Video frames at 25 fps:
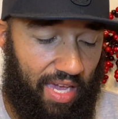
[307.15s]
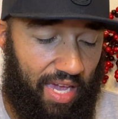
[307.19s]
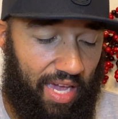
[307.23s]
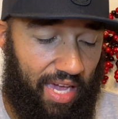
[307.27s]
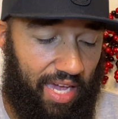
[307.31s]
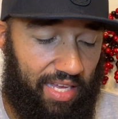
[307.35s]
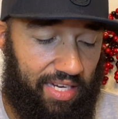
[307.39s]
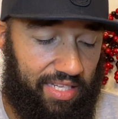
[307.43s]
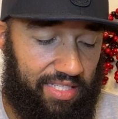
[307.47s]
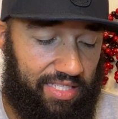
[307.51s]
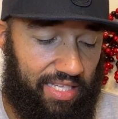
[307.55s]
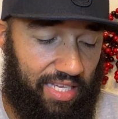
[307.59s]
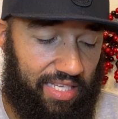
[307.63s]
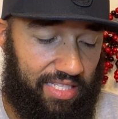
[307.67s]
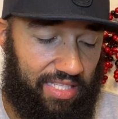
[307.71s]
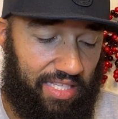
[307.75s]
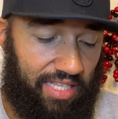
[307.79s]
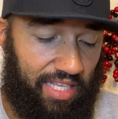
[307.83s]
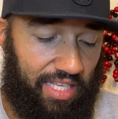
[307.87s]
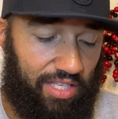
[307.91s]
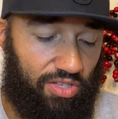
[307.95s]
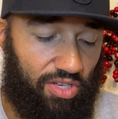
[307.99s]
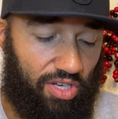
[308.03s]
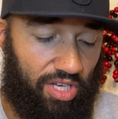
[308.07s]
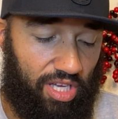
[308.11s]
And it says, and
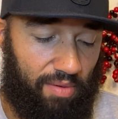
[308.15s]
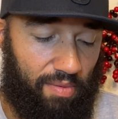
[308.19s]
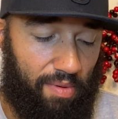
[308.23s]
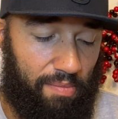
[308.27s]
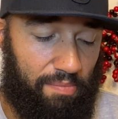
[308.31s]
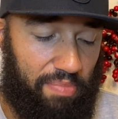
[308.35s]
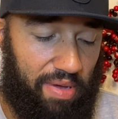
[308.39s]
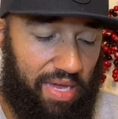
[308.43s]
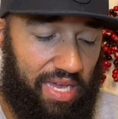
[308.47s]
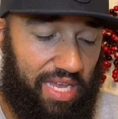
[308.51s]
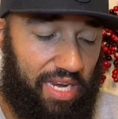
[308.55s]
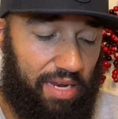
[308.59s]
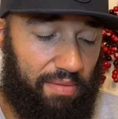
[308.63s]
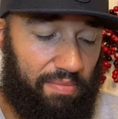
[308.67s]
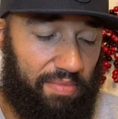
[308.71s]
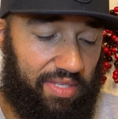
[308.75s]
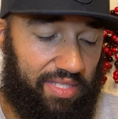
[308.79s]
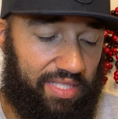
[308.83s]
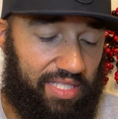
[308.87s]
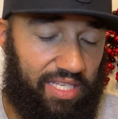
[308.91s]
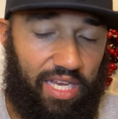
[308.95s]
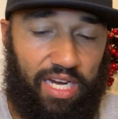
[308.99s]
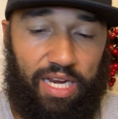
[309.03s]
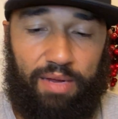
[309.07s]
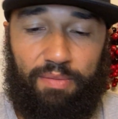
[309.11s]
they took him and beat him and
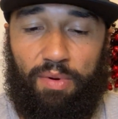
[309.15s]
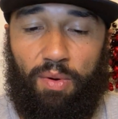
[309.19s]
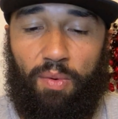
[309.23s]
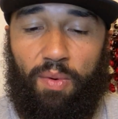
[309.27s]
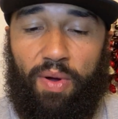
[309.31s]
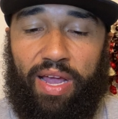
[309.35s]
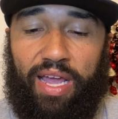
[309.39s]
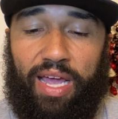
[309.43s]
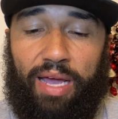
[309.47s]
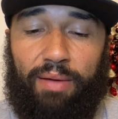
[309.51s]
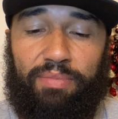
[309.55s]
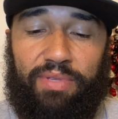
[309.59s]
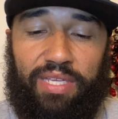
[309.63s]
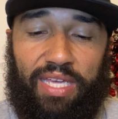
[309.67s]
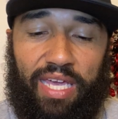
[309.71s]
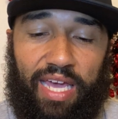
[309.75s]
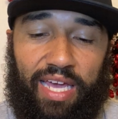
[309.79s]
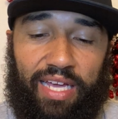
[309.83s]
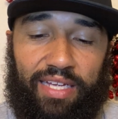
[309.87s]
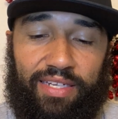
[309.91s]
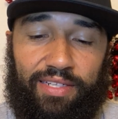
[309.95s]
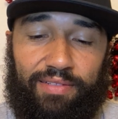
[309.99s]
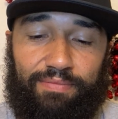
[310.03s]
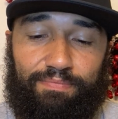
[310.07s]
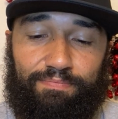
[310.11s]
sent him away
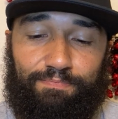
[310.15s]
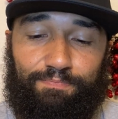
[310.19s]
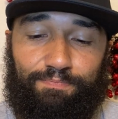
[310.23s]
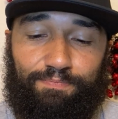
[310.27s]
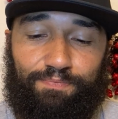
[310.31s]
empty-handed.